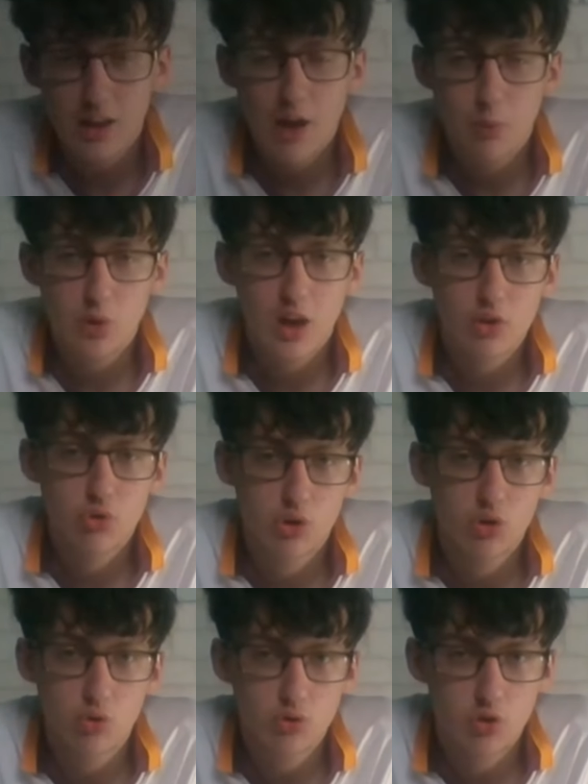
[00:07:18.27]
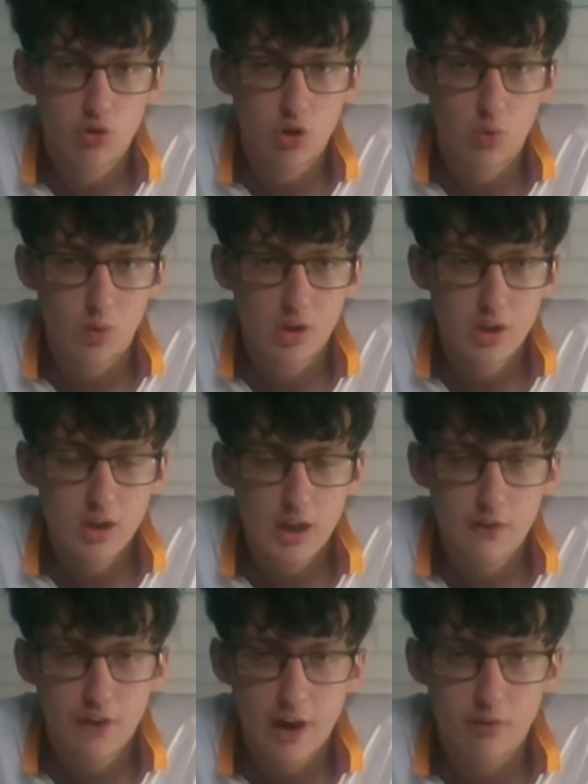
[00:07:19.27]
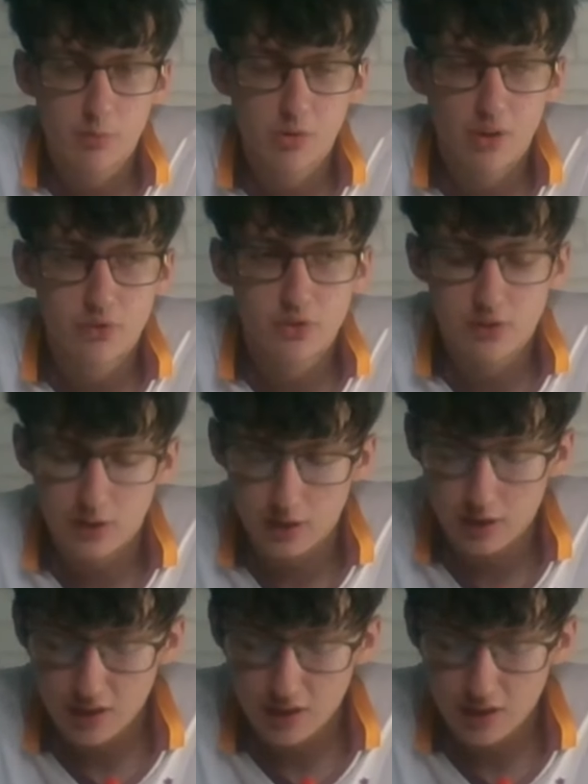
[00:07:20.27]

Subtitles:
I would actually look to do if I were Bradford City.